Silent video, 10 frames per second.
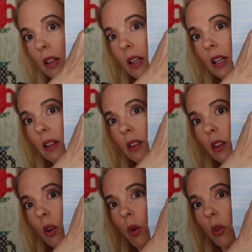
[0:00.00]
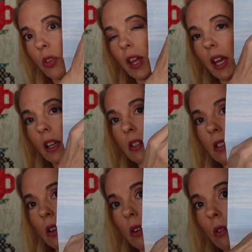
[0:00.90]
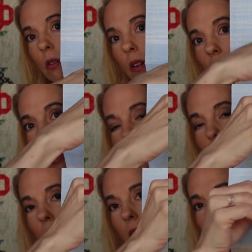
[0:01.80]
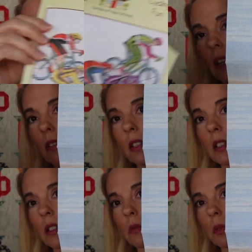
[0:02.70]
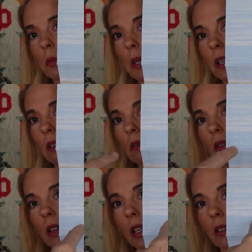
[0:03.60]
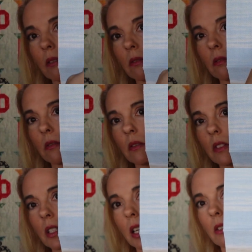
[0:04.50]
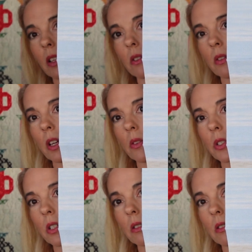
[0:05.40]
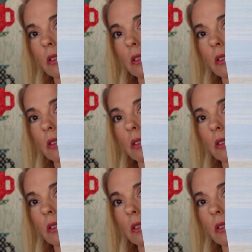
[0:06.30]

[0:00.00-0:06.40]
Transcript: like the whole thing. So half my cyclists would be like cycling through the ocean.